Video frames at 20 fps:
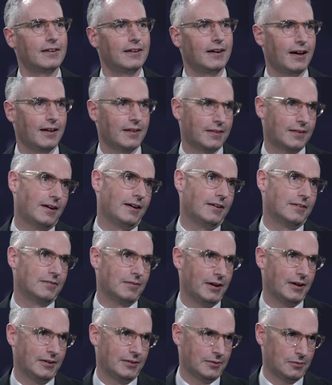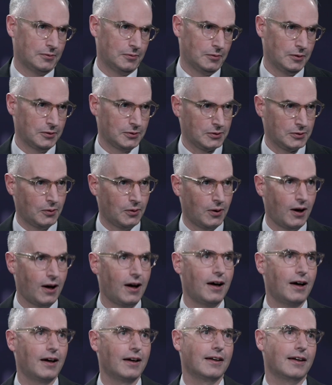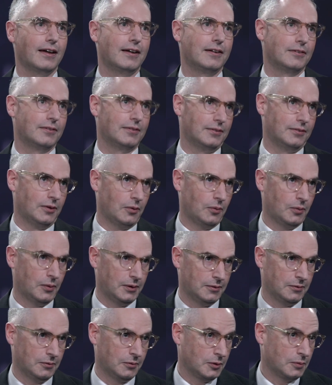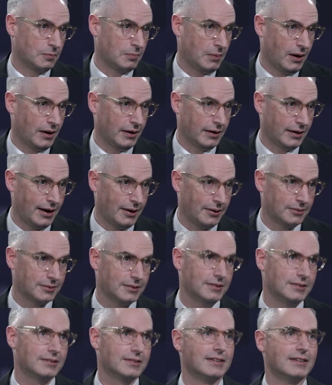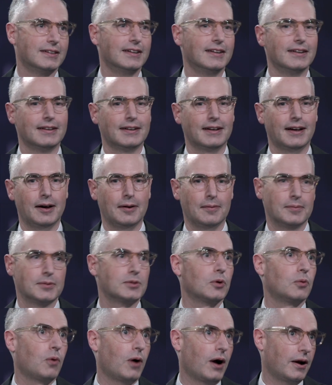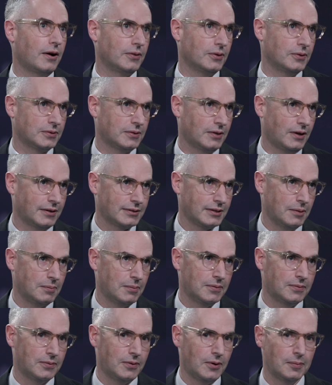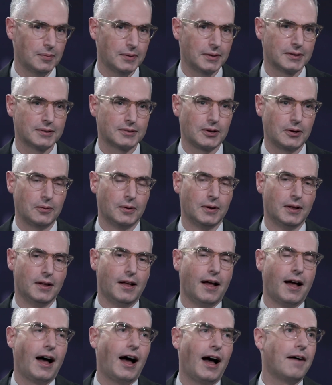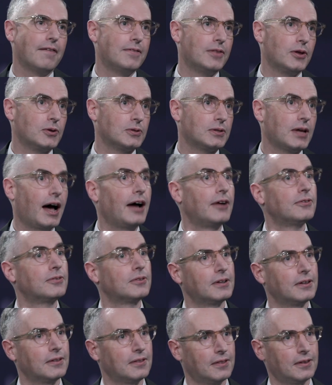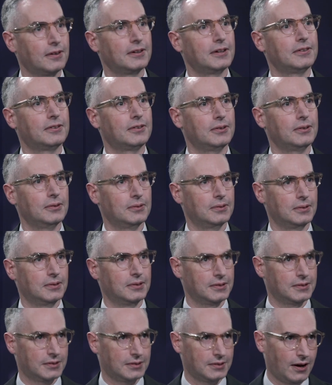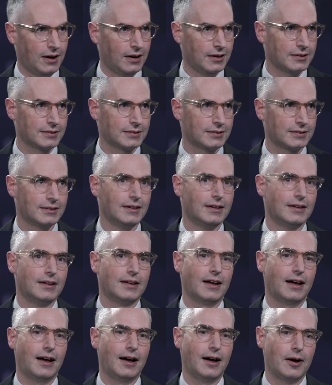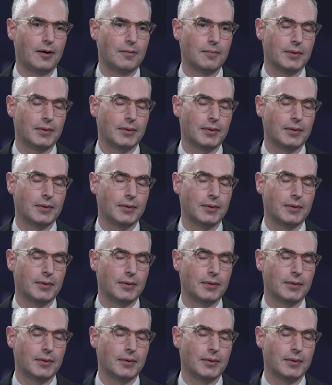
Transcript: I thought rates were so high and no one was buying houses. Um, so why are those stocks outperforming? So of those 132 stocks, um,